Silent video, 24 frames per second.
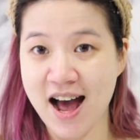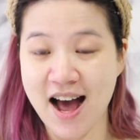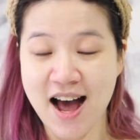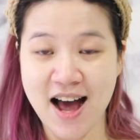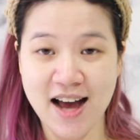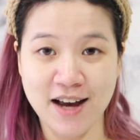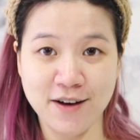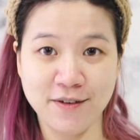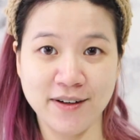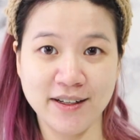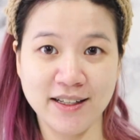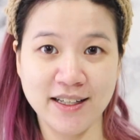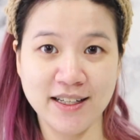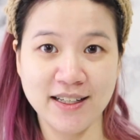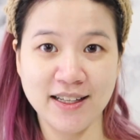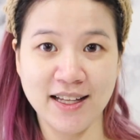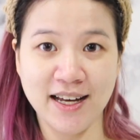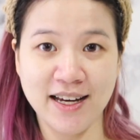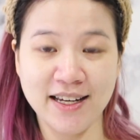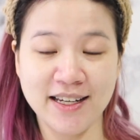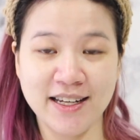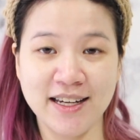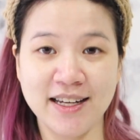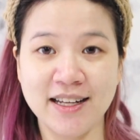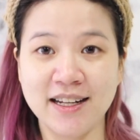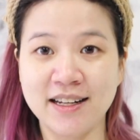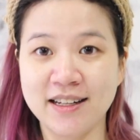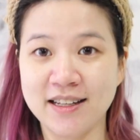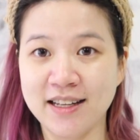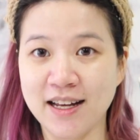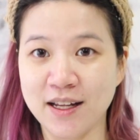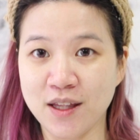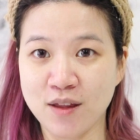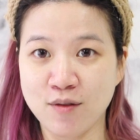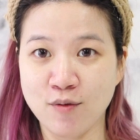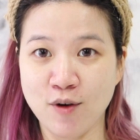I really like it,
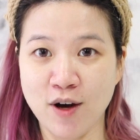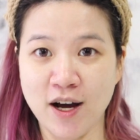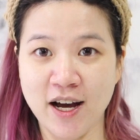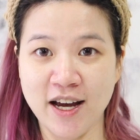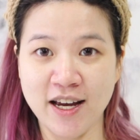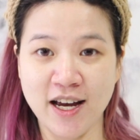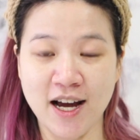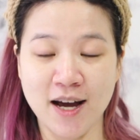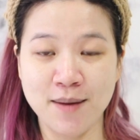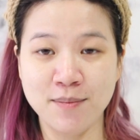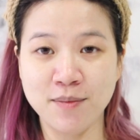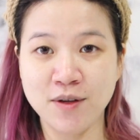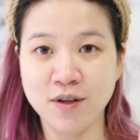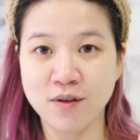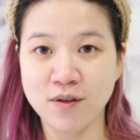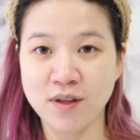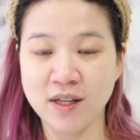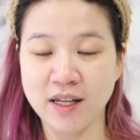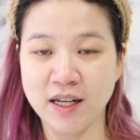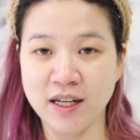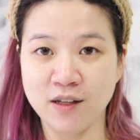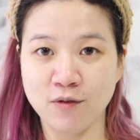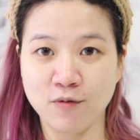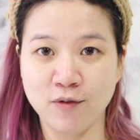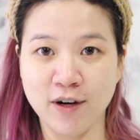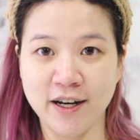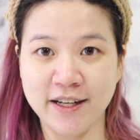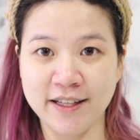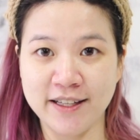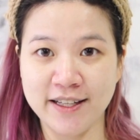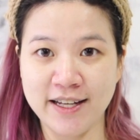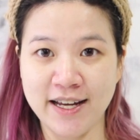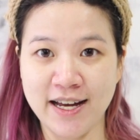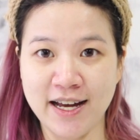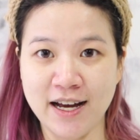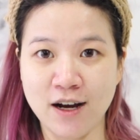that's why I'm using it
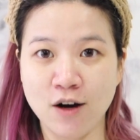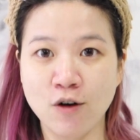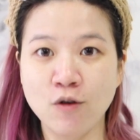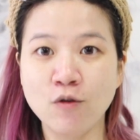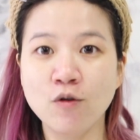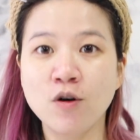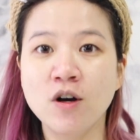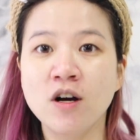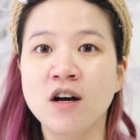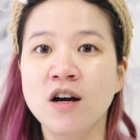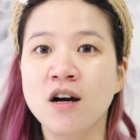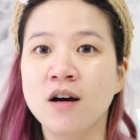right now.